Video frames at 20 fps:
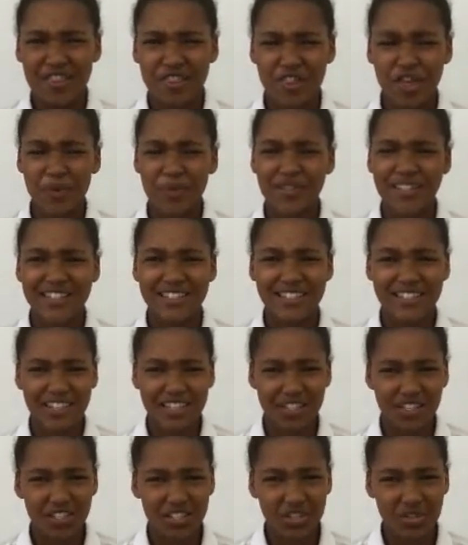Though it
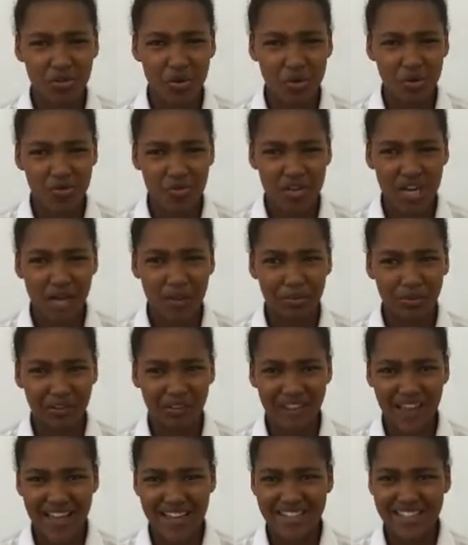didn't gnaw or
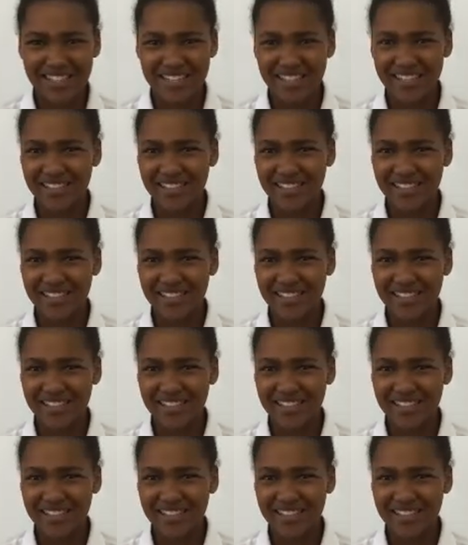nibble, and